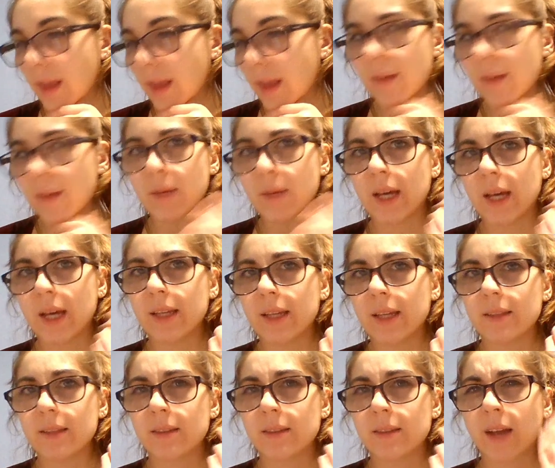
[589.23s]
In
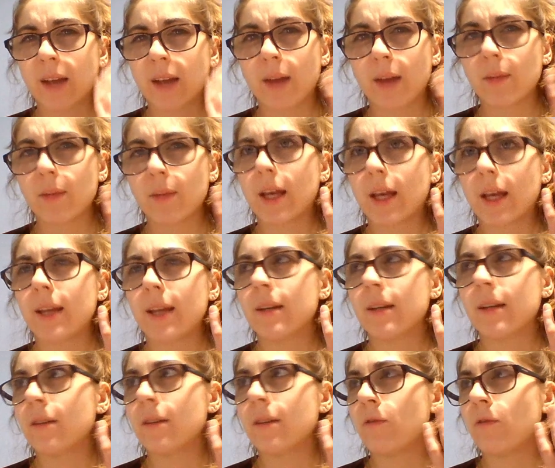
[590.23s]
my
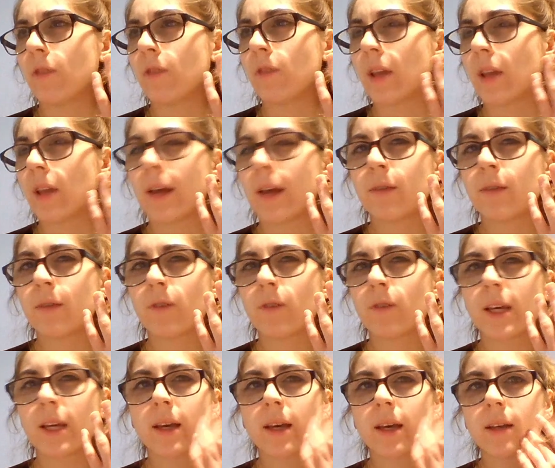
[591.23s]
timeline of life,
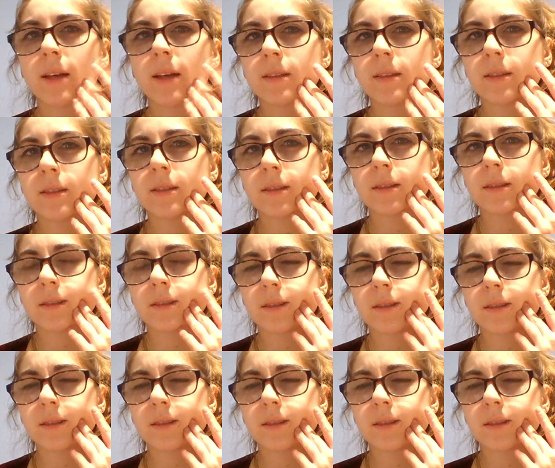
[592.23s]
I guess,